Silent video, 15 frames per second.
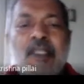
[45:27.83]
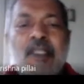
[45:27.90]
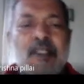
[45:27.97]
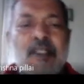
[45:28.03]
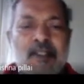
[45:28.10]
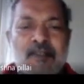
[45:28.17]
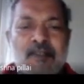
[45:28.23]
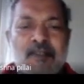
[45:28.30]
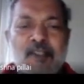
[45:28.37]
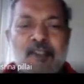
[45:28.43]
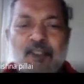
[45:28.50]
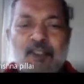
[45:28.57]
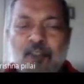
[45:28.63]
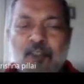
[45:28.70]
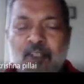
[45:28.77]
when you are
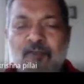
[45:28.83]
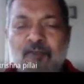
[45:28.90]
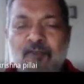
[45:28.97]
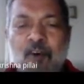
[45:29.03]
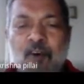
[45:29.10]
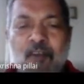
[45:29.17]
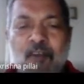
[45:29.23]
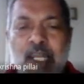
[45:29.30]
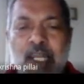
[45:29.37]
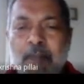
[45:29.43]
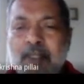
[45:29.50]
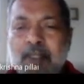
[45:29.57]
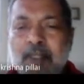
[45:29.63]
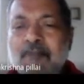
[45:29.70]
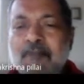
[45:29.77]
talking of the
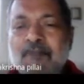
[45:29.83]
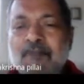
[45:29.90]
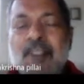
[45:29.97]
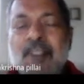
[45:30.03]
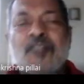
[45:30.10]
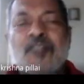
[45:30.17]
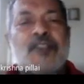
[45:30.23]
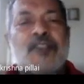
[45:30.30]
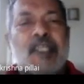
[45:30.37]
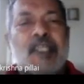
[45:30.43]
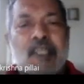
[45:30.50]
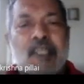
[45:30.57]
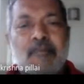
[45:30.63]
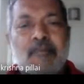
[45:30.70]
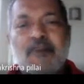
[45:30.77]
overlapping. So there
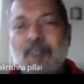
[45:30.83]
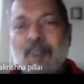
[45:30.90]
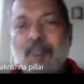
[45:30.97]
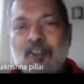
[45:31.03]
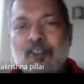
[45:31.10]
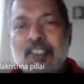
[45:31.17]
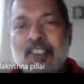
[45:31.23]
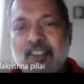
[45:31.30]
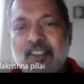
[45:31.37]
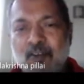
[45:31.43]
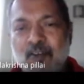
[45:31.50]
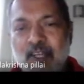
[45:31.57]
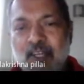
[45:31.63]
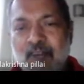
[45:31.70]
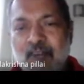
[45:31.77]
can, even though it is
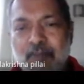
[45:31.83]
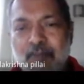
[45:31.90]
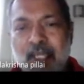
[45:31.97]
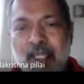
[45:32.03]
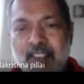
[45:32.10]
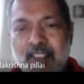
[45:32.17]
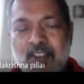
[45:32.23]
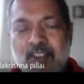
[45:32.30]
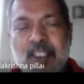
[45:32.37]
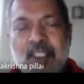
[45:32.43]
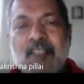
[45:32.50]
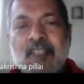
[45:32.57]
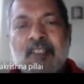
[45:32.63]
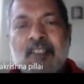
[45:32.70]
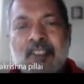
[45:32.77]
only one band is there,
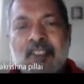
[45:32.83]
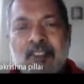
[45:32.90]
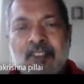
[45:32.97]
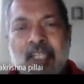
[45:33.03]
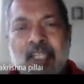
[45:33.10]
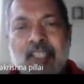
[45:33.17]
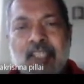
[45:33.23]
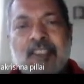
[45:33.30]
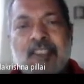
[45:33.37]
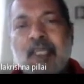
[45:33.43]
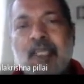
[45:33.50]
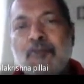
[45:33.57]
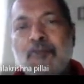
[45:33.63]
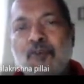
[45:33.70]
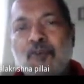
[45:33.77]
the carriers can
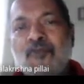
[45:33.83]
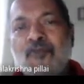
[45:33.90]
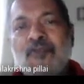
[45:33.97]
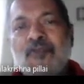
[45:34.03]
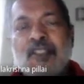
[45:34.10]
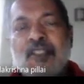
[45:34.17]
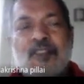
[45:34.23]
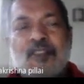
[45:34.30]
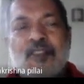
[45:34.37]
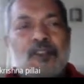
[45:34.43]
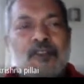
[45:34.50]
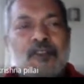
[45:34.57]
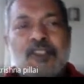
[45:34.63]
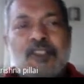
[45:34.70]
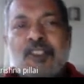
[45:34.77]
move.
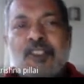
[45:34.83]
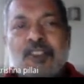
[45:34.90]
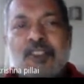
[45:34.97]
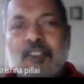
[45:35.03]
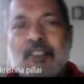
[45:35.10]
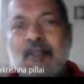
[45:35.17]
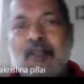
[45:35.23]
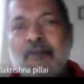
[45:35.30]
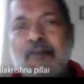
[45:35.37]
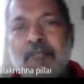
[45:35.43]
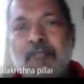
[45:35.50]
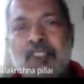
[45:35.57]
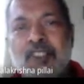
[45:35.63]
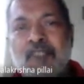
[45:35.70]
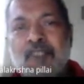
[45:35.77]
So this is the
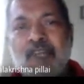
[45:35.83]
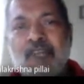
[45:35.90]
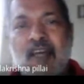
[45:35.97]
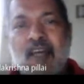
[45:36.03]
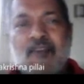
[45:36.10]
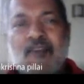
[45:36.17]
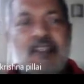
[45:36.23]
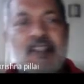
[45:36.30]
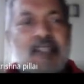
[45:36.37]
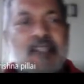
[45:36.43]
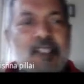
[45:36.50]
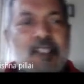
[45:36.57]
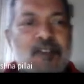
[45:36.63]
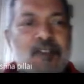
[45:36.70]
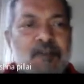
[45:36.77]
picture we have in the
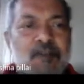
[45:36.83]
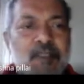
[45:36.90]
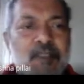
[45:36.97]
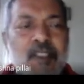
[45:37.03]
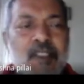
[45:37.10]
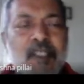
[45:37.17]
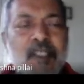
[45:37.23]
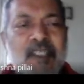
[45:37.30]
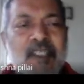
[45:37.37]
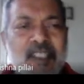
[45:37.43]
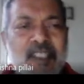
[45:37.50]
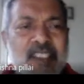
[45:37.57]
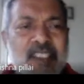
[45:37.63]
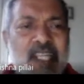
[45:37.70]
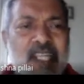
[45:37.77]
case. There is a
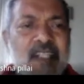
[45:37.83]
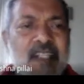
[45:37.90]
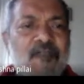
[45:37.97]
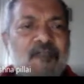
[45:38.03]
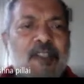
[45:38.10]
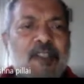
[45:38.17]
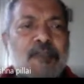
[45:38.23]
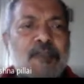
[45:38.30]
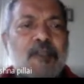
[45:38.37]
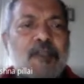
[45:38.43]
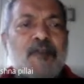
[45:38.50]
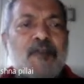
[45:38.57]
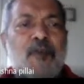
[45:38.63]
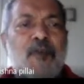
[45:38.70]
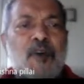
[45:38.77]
slight difference between
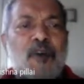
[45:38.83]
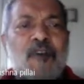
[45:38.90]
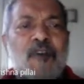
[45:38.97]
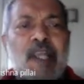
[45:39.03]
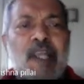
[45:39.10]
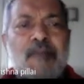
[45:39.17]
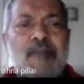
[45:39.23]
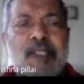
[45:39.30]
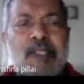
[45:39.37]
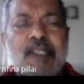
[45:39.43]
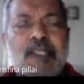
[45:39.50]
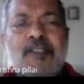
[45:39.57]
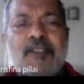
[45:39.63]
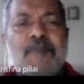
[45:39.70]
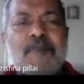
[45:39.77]
monovalent
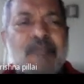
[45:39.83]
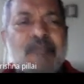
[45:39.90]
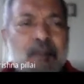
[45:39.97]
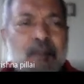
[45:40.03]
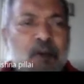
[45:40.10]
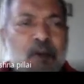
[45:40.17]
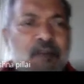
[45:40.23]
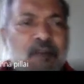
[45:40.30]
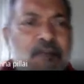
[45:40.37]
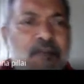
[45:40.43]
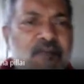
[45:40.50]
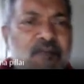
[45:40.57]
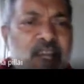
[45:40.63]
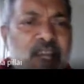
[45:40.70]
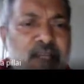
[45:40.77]
metals.
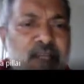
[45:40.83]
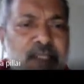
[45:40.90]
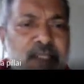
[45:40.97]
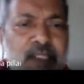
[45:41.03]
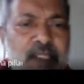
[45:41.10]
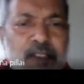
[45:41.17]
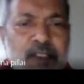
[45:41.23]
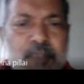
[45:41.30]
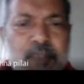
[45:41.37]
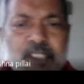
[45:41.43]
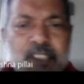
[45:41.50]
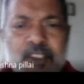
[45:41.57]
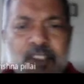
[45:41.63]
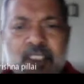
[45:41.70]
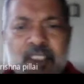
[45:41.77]
Monovalent metals
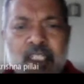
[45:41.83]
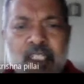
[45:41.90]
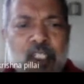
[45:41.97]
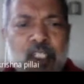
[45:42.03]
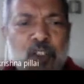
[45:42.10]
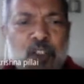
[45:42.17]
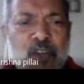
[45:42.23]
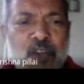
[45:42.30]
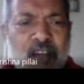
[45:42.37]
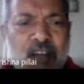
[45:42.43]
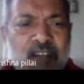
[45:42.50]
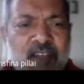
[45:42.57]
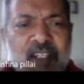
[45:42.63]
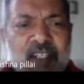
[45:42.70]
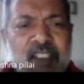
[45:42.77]
means you have
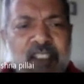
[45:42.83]
a